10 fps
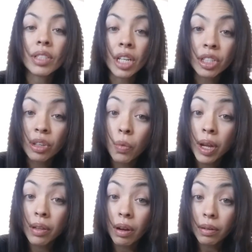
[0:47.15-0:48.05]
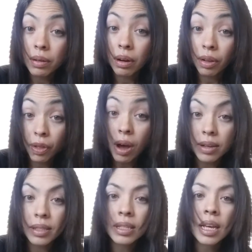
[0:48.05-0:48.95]
changing the way our
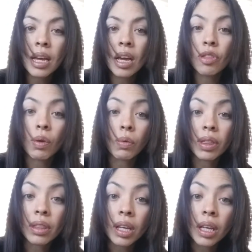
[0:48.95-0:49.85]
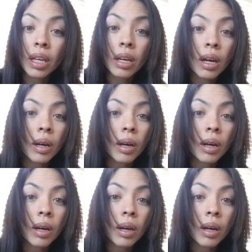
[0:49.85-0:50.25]
thoughts, the way we think,